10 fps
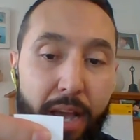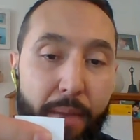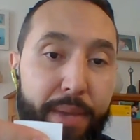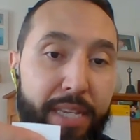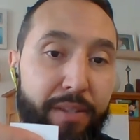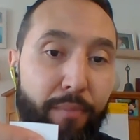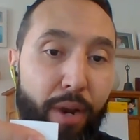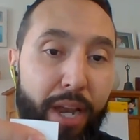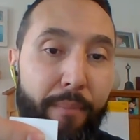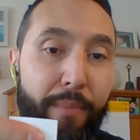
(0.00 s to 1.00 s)
a piece of
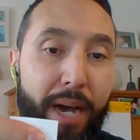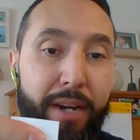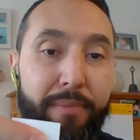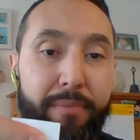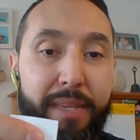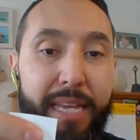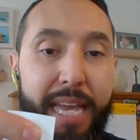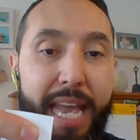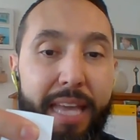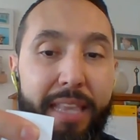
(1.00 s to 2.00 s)
bread on bottom,
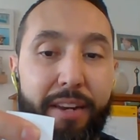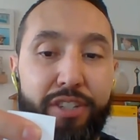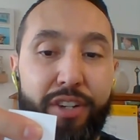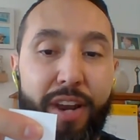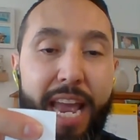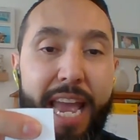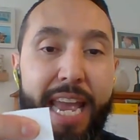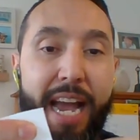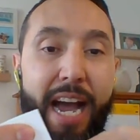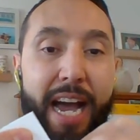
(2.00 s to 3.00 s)
and there's your
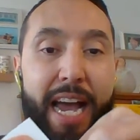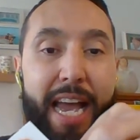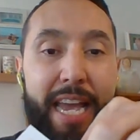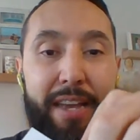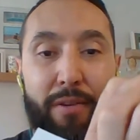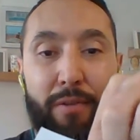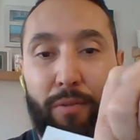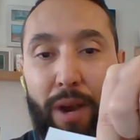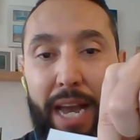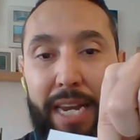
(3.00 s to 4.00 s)
AI
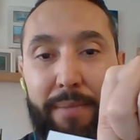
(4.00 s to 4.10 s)
right